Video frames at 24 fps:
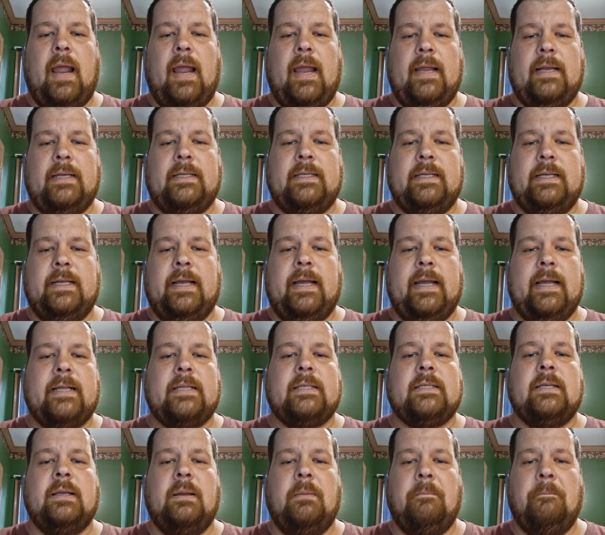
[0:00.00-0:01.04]
ATX,
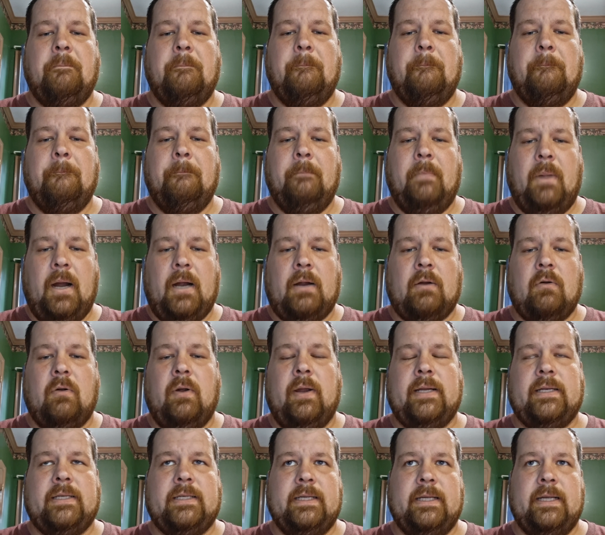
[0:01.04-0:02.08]
Micro
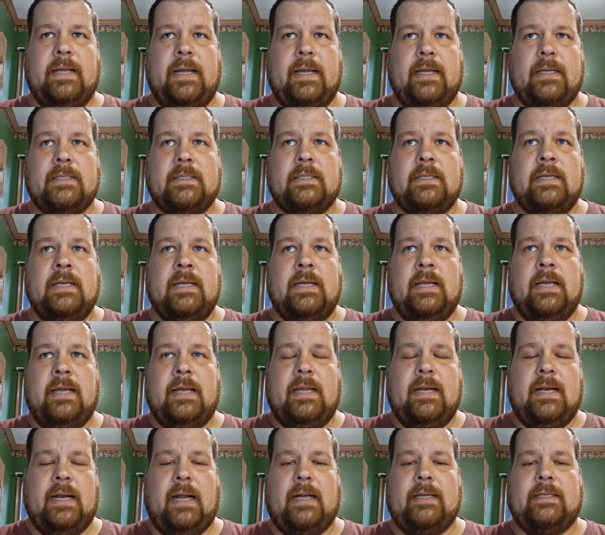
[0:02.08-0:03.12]
ATX,
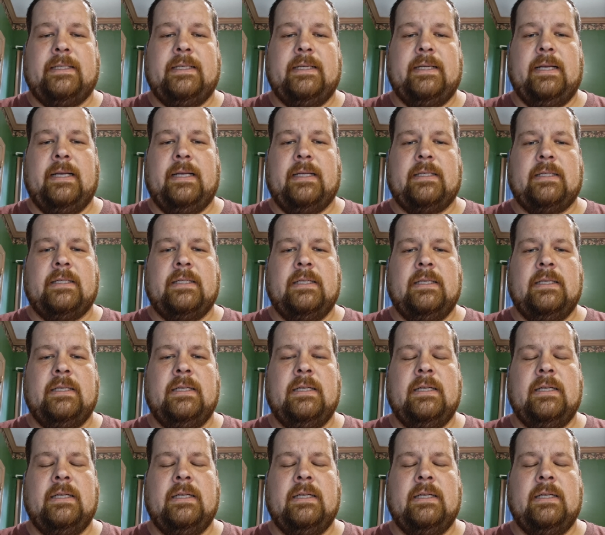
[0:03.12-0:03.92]
and ITX.